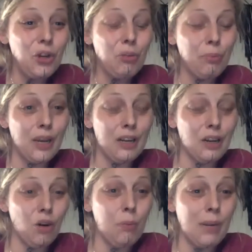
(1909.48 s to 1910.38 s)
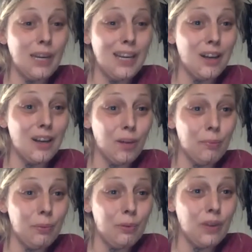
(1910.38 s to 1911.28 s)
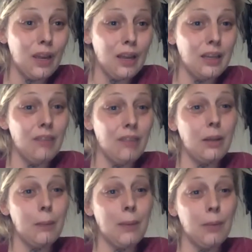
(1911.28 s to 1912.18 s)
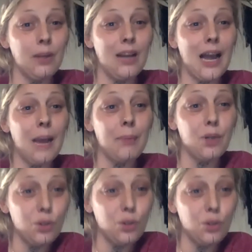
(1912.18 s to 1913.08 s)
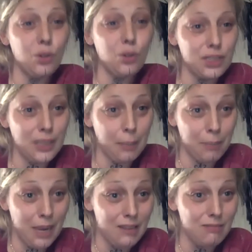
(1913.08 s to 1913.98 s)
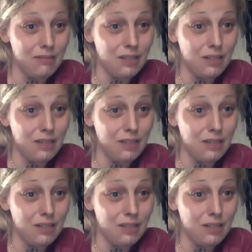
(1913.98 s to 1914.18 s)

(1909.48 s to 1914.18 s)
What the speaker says: but opening it up and giving the people an opportunity to step in.